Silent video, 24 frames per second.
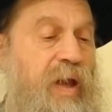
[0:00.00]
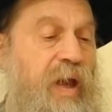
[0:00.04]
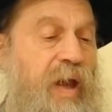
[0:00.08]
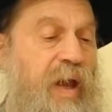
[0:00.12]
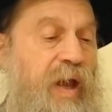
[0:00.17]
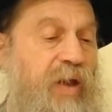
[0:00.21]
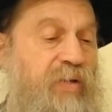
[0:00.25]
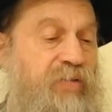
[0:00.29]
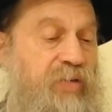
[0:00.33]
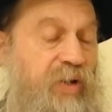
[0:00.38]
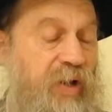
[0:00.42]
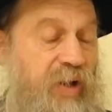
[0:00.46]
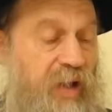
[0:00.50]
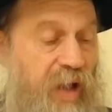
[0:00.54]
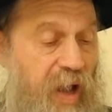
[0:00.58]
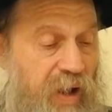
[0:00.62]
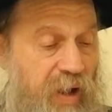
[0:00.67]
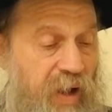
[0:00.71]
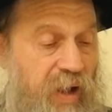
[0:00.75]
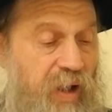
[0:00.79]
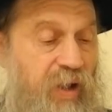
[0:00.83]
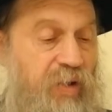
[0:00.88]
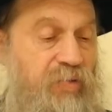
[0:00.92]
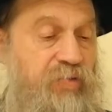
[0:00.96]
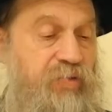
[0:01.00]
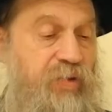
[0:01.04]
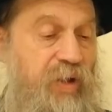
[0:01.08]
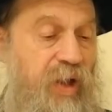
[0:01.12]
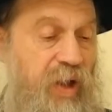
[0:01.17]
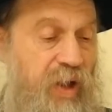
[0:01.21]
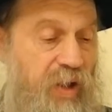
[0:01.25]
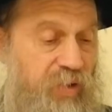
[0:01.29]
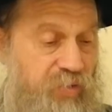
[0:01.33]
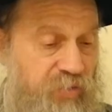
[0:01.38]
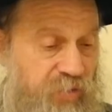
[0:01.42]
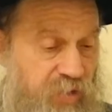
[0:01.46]
has
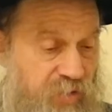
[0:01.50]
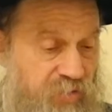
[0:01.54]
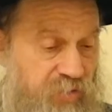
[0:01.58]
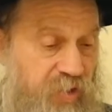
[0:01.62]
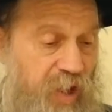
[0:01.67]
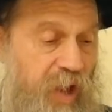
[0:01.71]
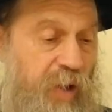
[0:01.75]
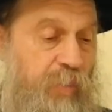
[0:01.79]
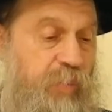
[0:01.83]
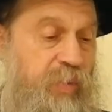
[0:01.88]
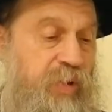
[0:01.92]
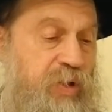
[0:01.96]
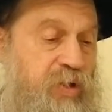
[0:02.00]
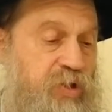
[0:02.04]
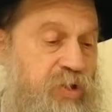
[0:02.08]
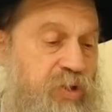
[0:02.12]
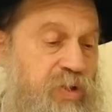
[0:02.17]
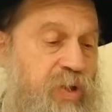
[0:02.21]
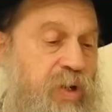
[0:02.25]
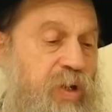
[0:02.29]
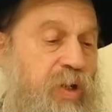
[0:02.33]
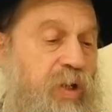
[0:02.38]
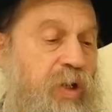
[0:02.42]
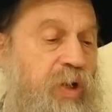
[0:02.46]
established